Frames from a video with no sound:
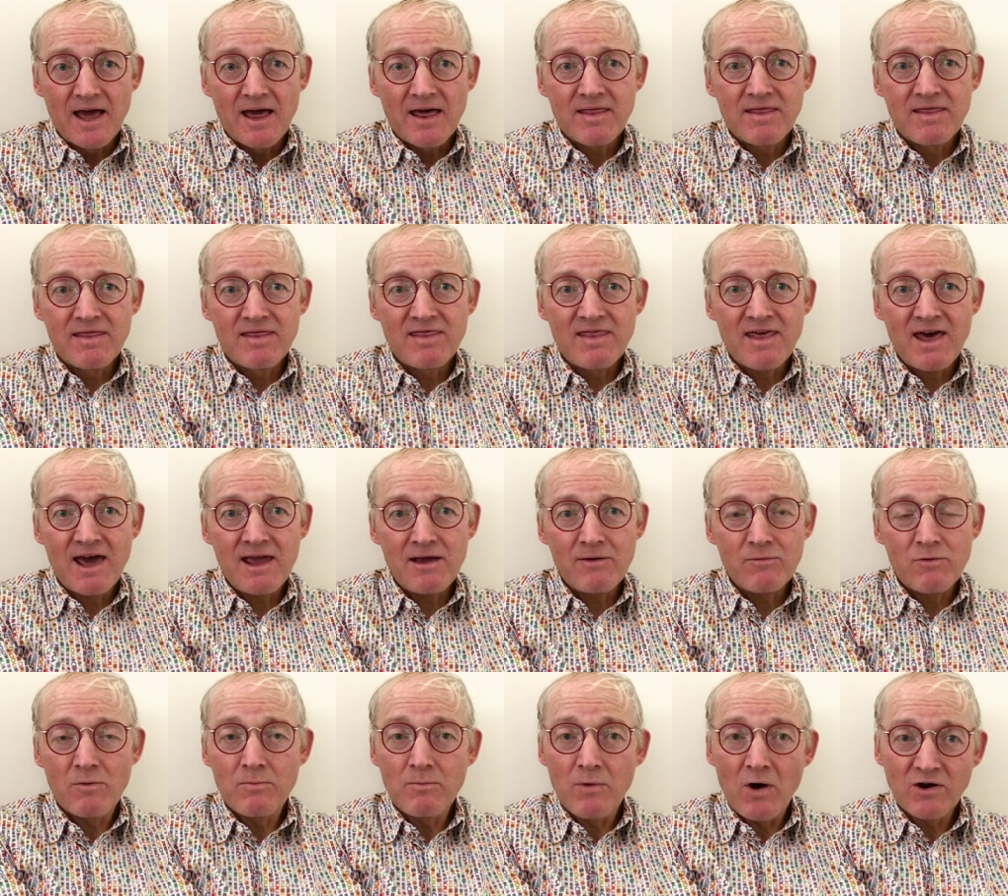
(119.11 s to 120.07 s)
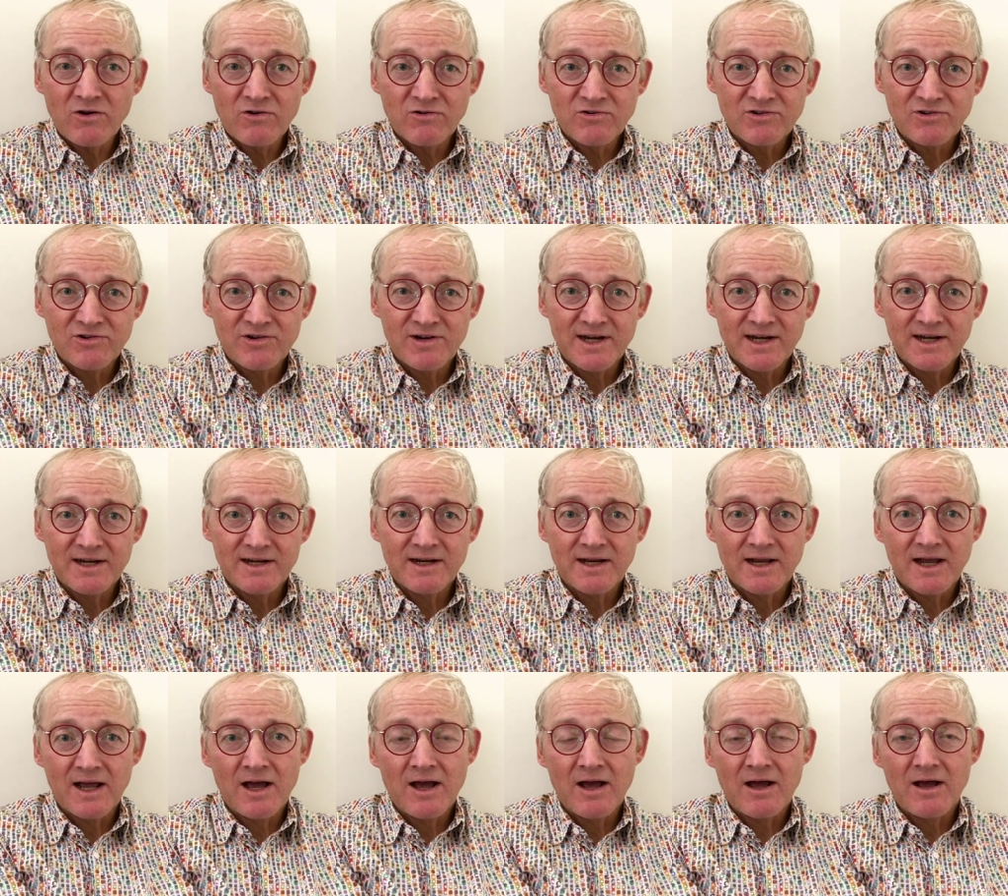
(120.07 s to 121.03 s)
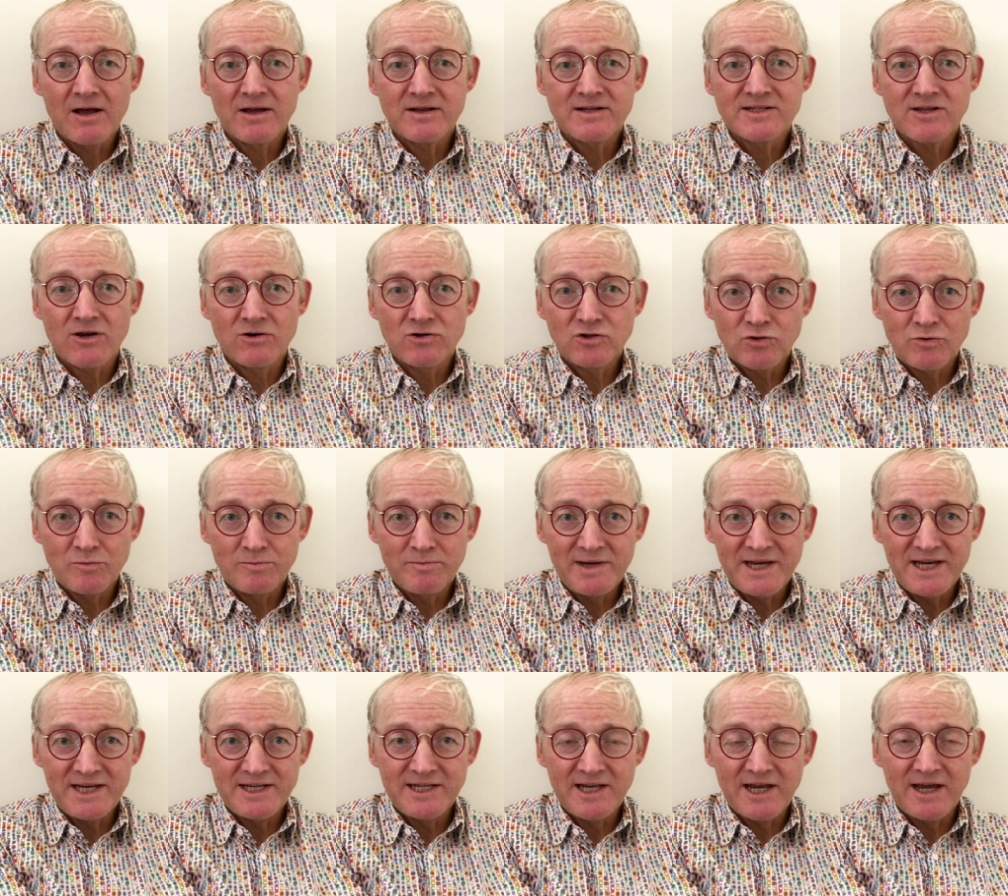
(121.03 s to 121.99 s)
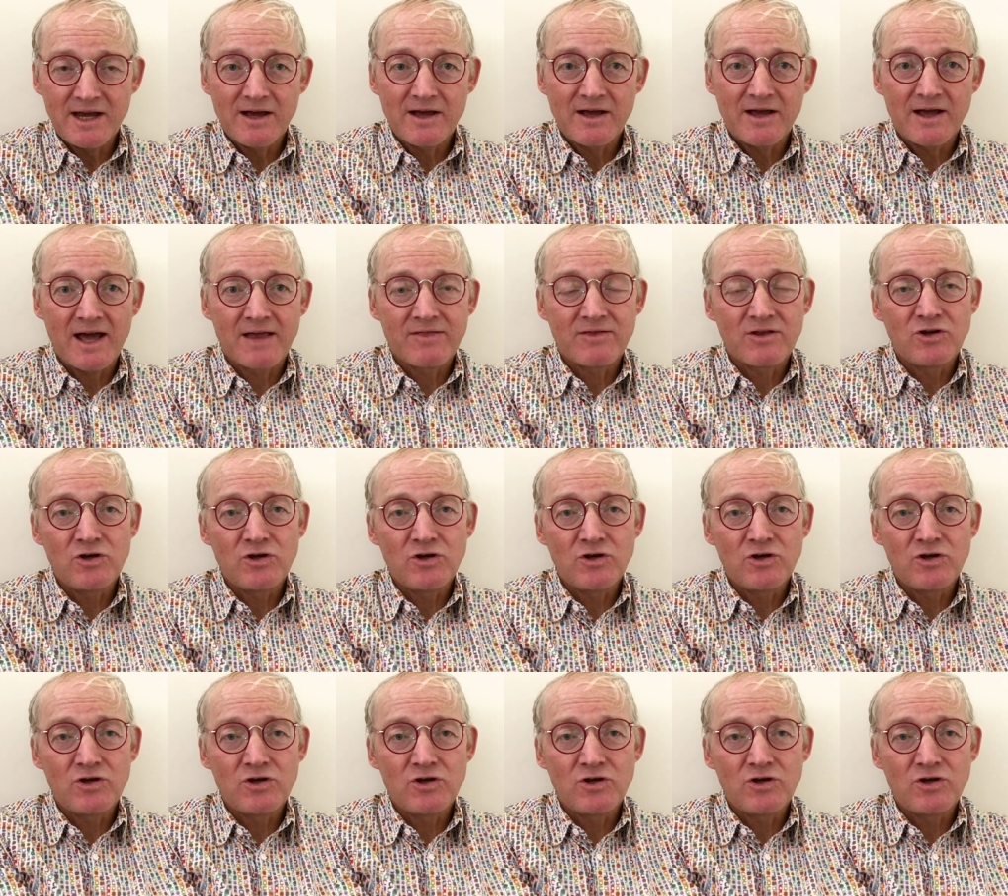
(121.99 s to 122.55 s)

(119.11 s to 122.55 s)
they were monitoring uh, social media and the